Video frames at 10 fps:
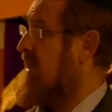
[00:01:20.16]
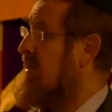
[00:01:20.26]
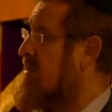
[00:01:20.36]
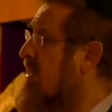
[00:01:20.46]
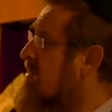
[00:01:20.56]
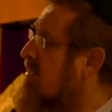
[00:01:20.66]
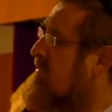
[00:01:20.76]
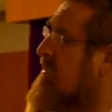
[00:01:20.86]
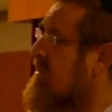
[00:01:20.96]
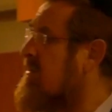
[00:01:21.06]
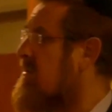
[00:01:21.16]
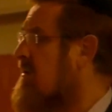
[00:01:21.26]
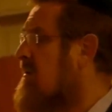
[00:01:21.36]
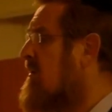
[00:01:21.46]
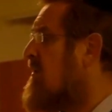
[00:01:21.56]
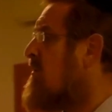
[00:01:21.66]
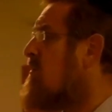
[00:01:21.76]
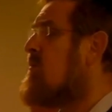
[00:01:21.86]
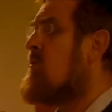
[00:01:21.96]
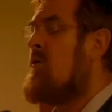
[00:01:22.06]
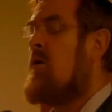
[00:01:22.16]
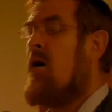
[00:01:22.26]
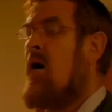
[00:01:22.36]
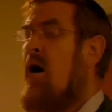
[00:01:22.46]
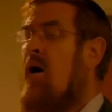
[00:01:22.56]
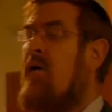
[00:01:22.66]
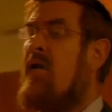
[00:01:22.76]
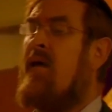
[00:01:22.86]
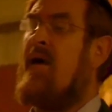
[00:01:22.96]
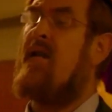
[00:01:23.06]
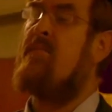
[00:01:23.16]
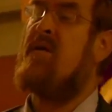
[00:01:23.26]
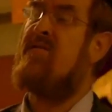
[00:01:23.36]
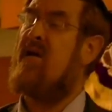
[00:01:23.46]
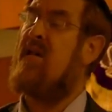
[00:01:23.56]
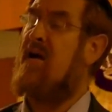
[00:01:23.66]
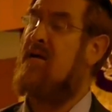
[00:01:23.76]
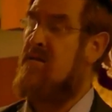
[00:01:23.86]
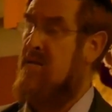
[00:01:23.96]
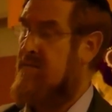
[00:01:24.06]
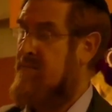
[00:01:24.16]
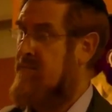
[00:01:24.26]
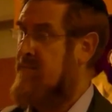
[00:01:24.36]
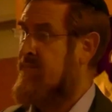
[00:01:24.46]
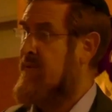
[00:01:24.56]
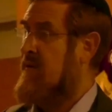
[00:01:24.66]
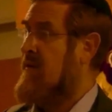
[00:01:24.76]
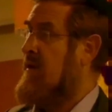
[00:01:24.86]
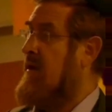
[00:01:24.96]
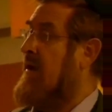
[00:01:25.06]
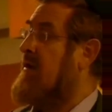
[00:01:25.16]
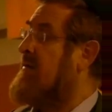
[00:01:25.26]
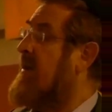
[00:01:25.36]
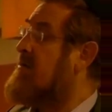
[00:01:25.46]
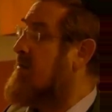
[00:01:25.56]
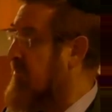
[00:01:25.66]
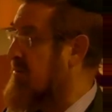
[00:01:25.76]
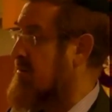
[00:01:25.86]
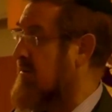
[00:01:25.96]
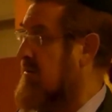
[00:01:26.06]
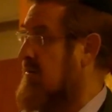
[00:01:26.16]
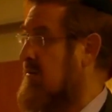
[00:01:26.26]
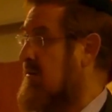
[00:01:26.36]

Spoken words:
And he says to me, "You are an enemy of El Aqsa." And he takes a pistol,